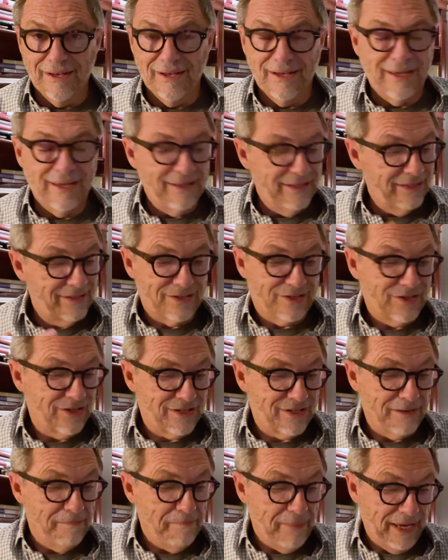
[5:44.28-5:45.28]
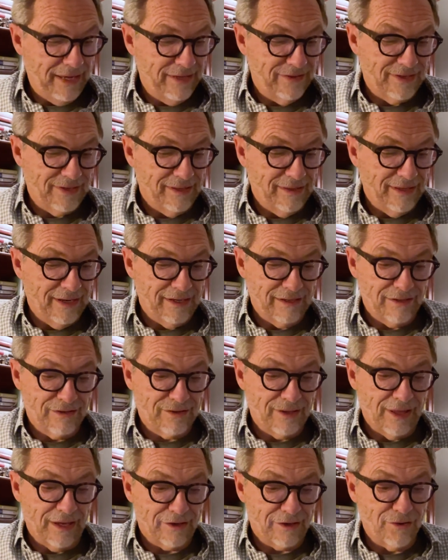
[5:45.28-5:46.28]
And this is just amazing
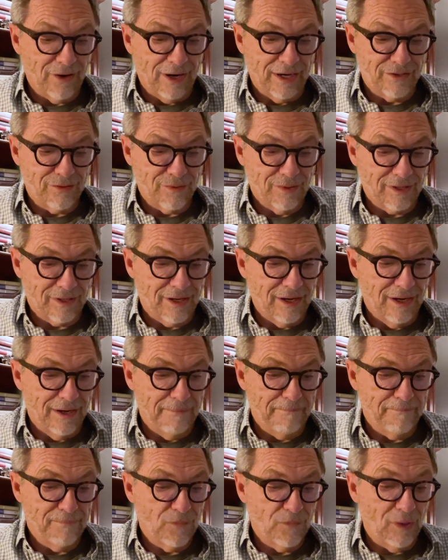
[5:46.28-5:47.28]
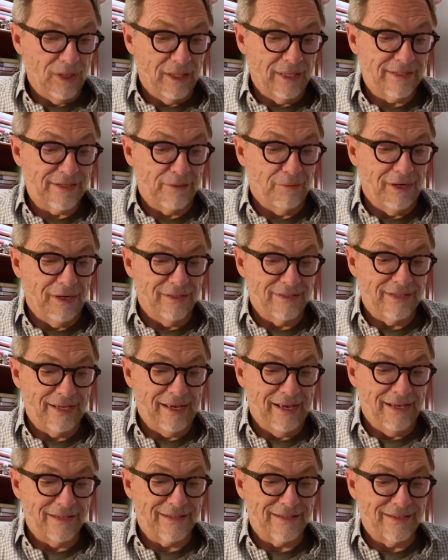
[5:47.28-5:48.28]
that Christ would come. Well, let's see what else he
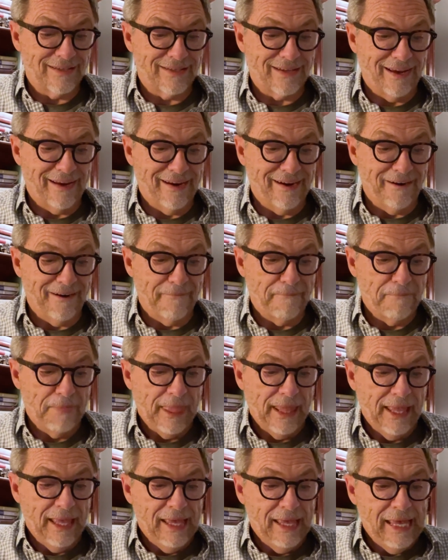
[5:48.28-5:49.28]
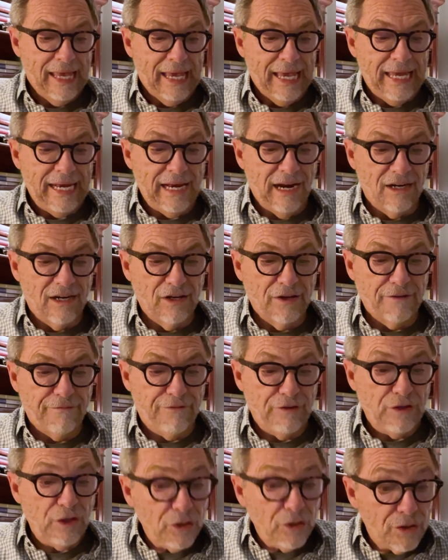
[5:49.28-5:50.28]
has to say here. He not only
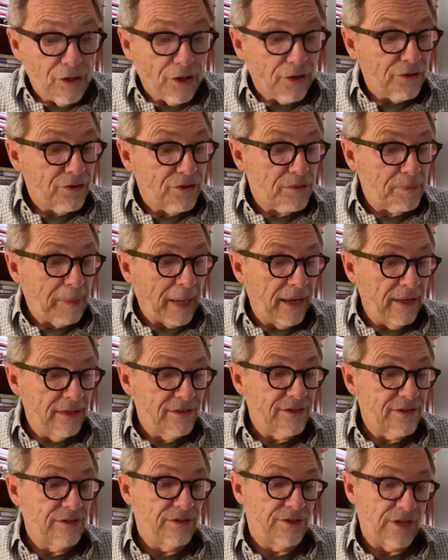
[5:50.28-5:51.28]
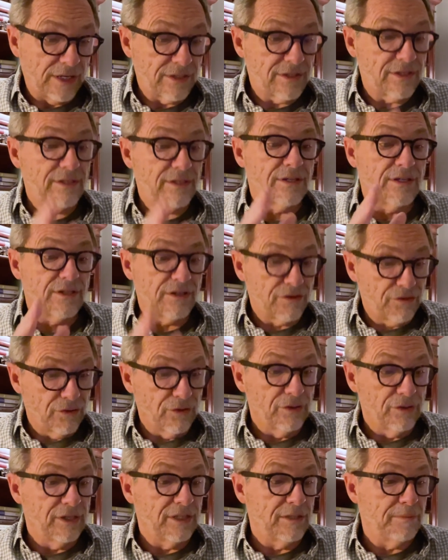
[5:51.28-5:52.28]
viewed earth's pains, injustices, and
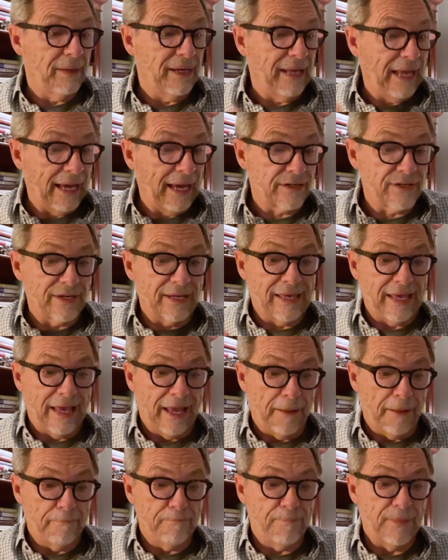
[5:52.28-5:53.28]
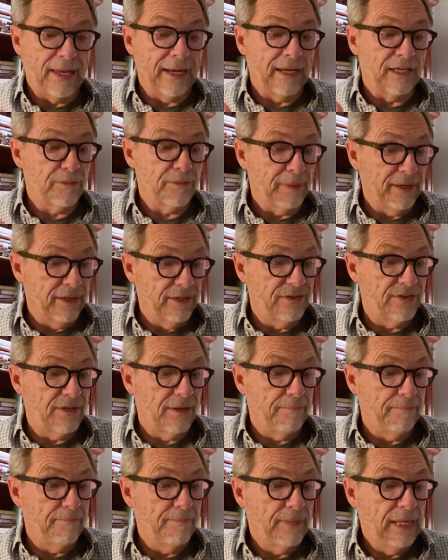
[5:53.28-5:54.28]
cruelties, but he actually came and experienced
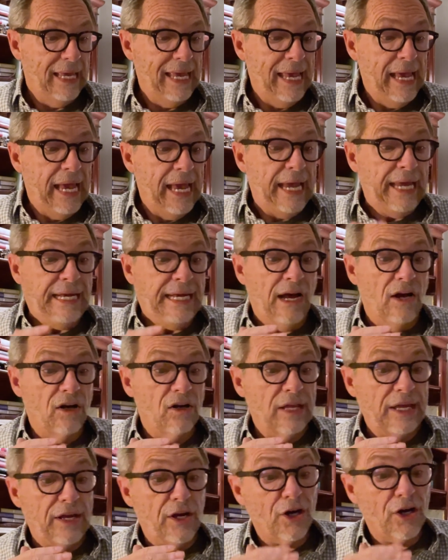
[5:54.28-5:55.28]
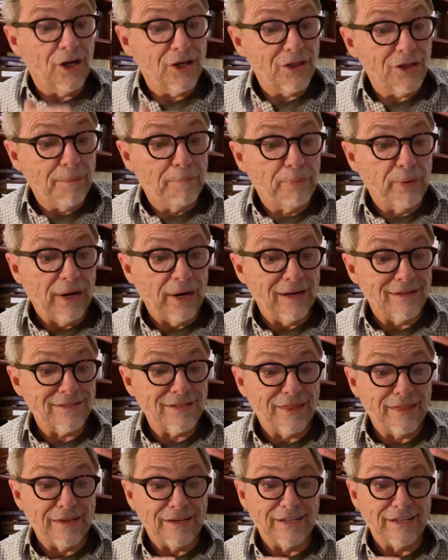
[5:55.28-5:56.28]
them. He not only heard the prayers
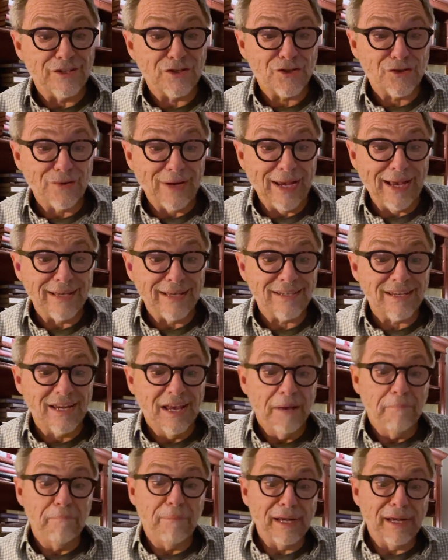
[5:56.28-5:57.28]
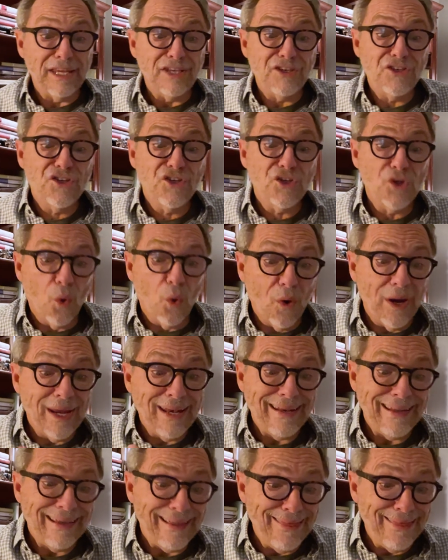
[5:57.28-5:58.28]
of the distressed, but he
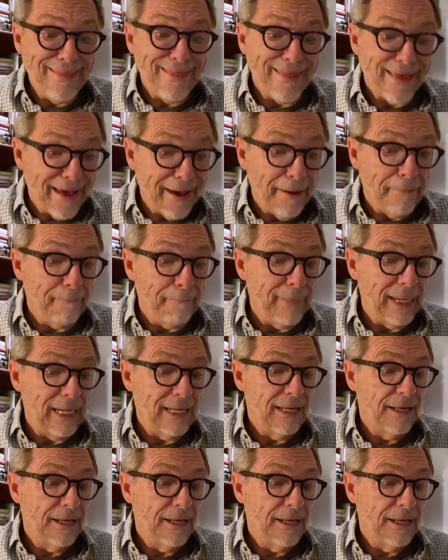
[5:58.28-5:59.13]
joined in them.